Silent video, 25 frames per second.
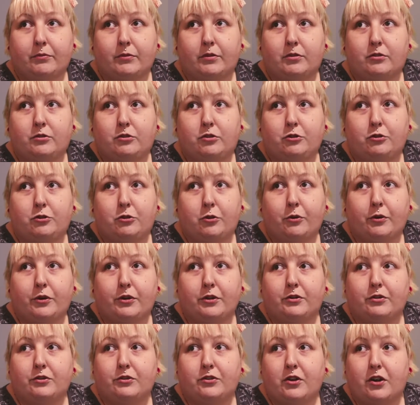
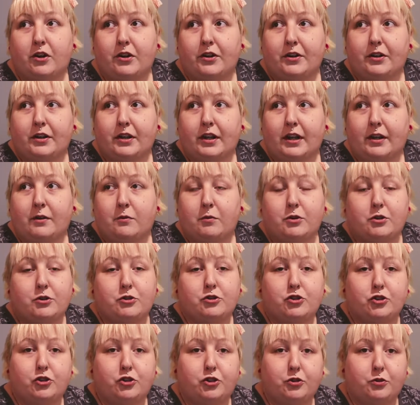tutorials on like what you
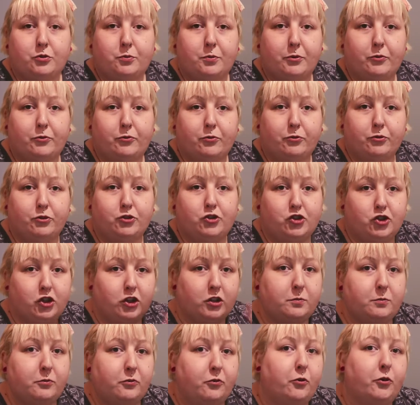should do
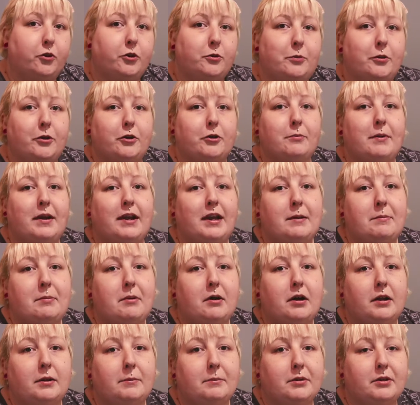just before you put your makeup
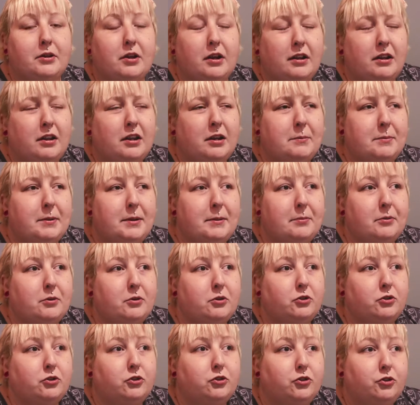on, but not a lot of
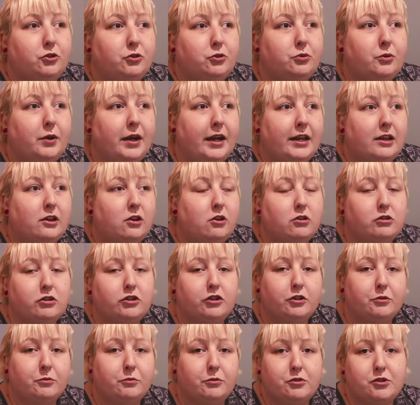people do a
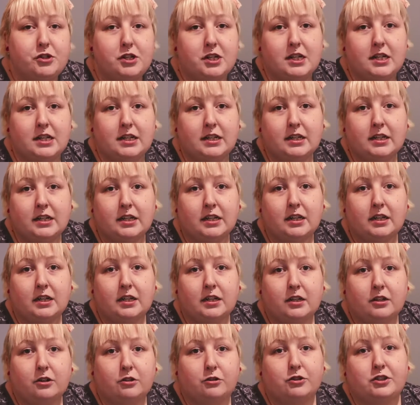long-term routine
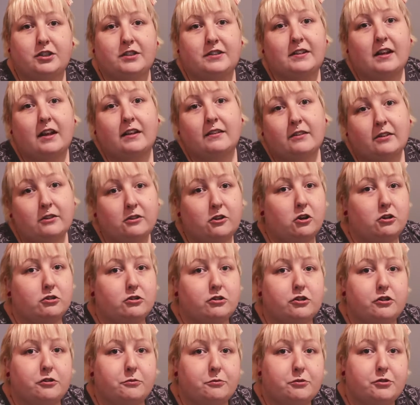or discuss a
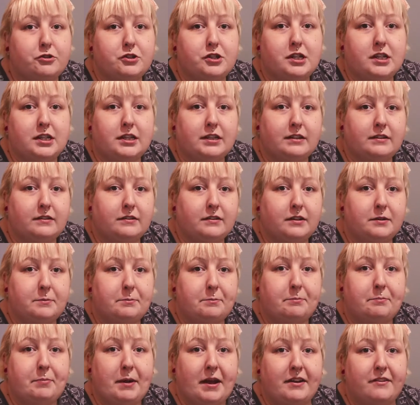long-term routine that's going to
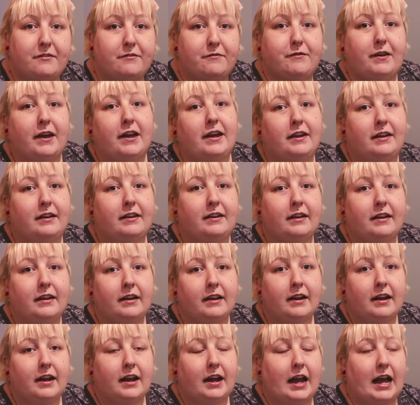benefit
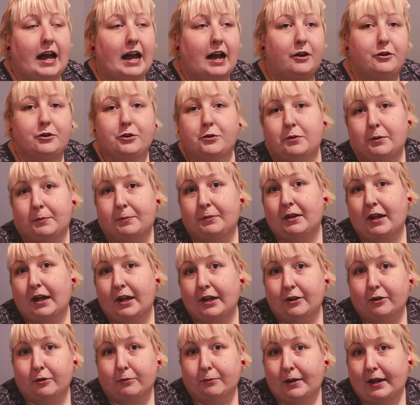how you apply
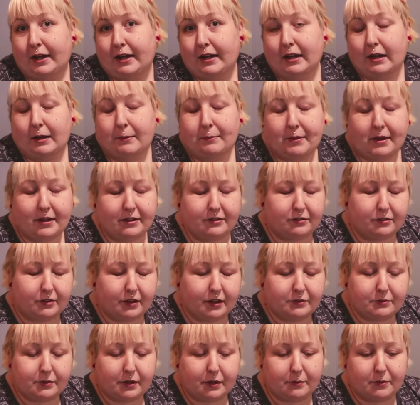your makeup. And so
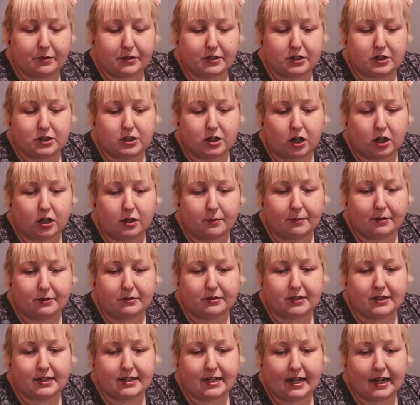that's what I wanted to talk about
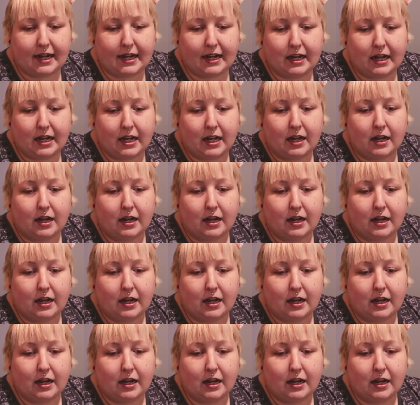today.